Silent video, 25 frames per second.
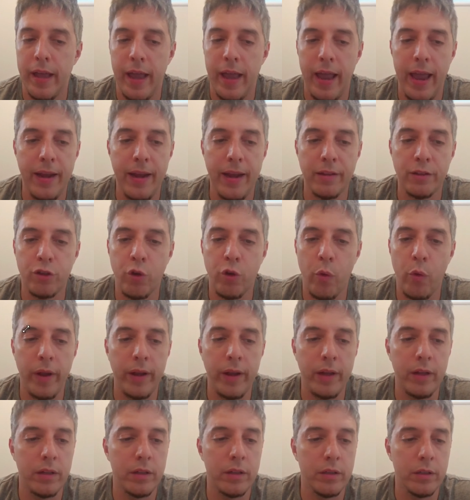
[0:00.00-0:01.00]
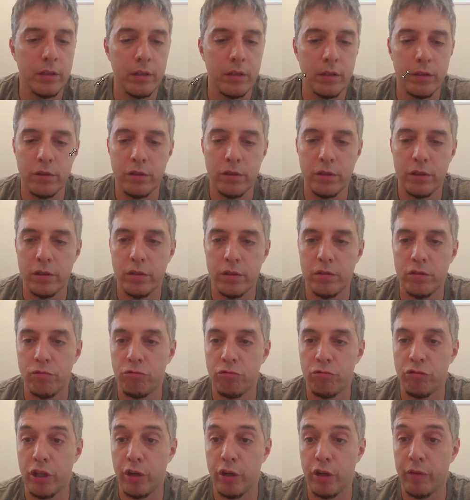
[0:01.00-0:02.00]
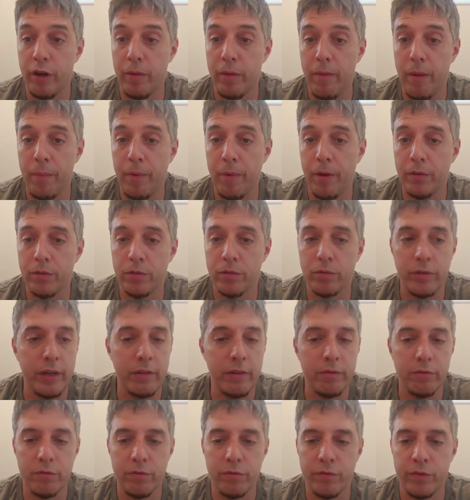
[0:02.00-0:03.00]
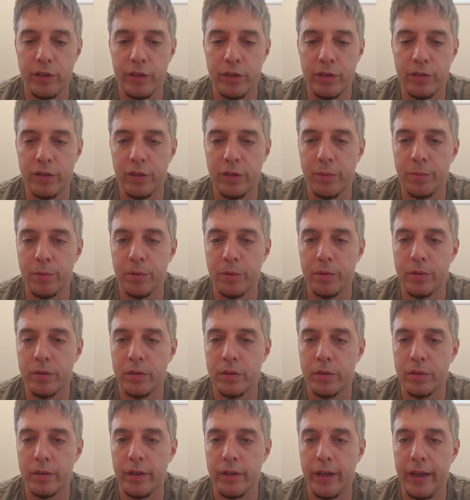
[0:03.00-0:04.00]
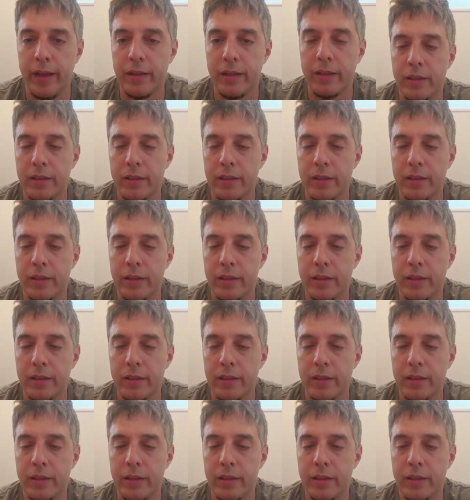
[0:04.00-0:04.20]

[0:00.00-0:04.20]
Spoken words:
And it's going to generate my puzzle, right? Very simple. Okay.